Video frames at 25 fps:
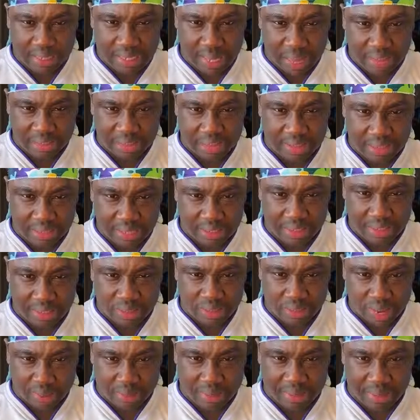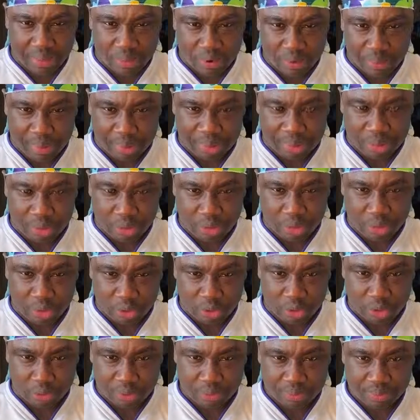after subscribing and commenting on
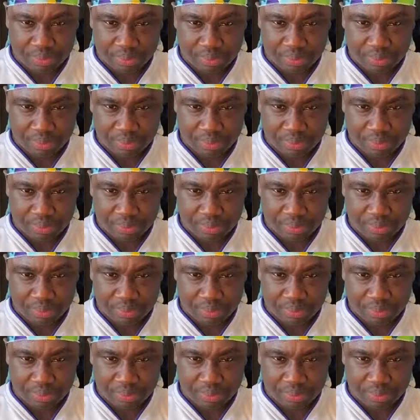YouTube?